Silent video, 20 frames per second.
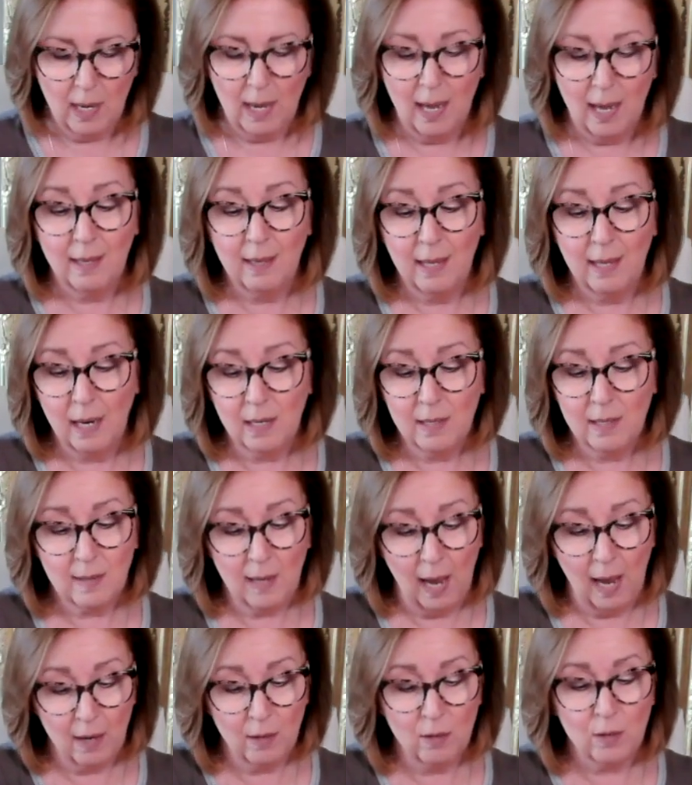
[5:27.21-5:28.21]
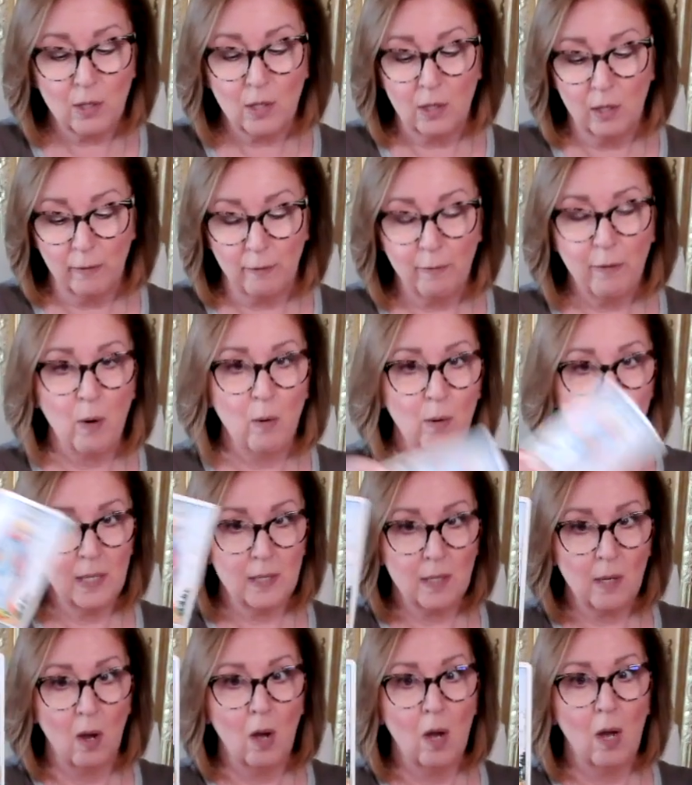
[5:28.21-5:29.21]
And then Saturn's going to
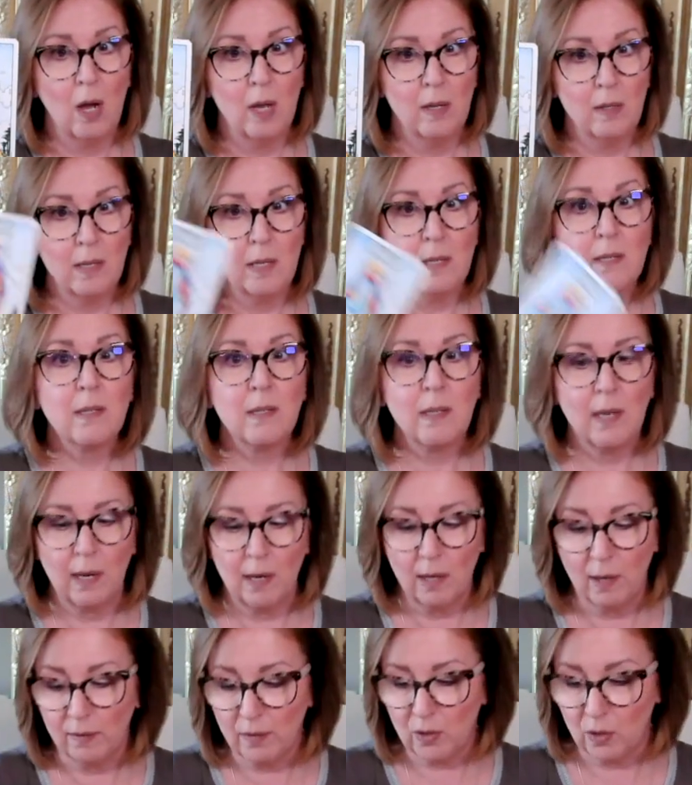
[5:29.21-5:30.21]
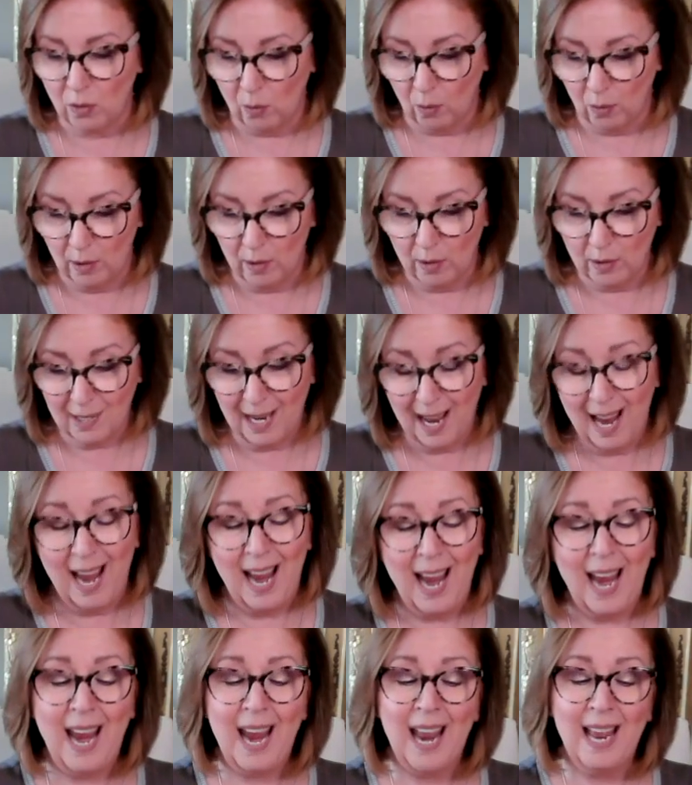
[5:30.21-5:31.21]
focus on this King of Swords
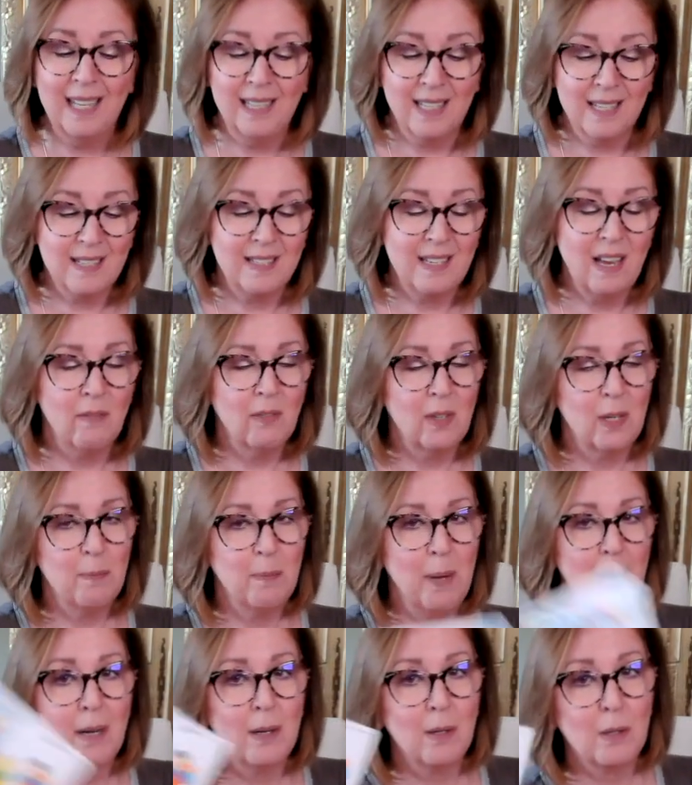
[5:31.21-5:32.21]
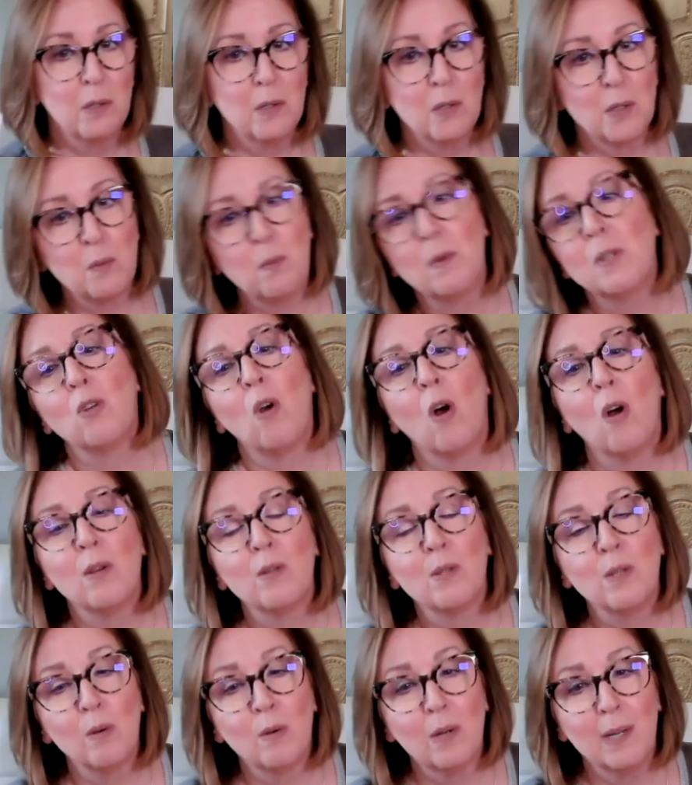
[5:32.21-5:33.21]
and the Seven of Pentacles, which
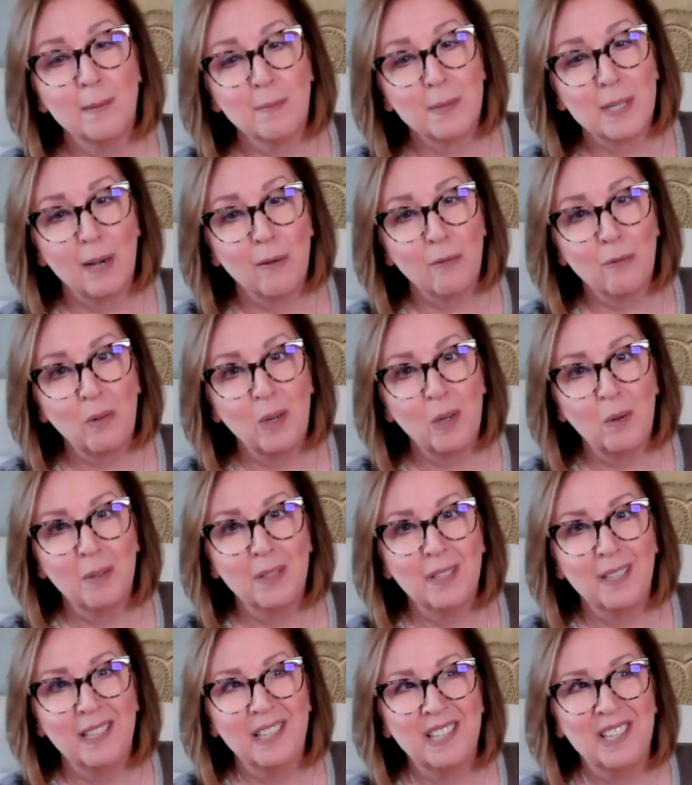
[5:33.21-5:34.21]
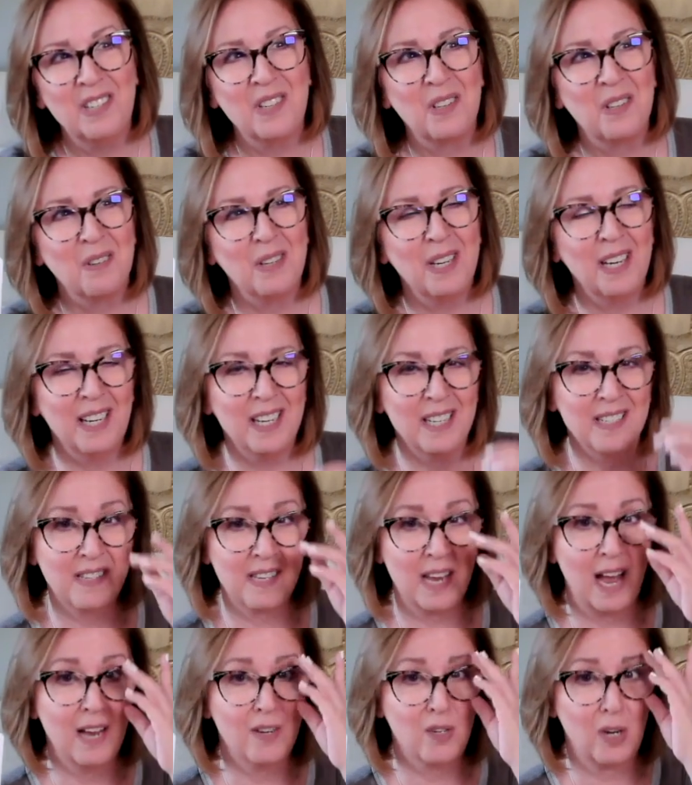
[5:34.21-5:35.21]
also comes out frequently in your reading,
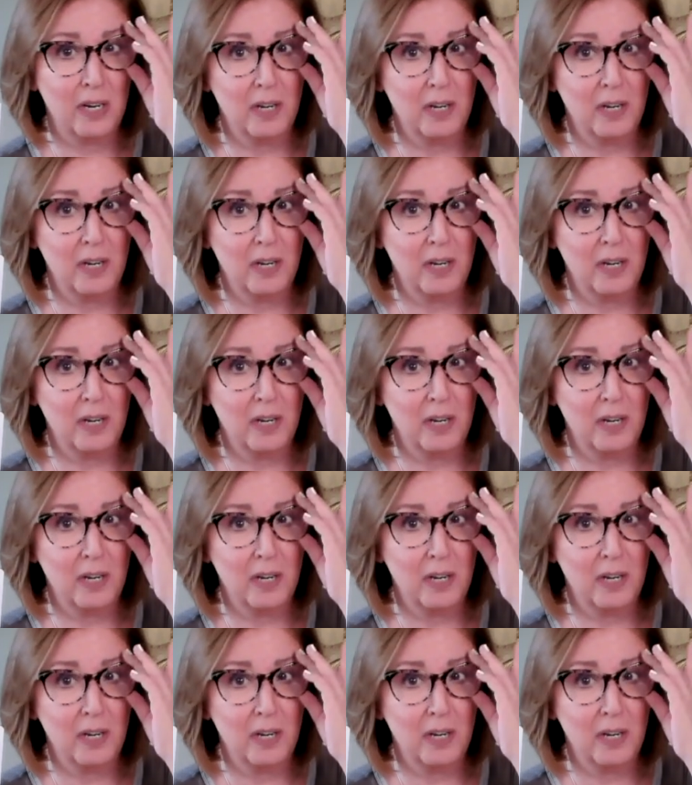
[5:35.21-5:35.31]
Sag.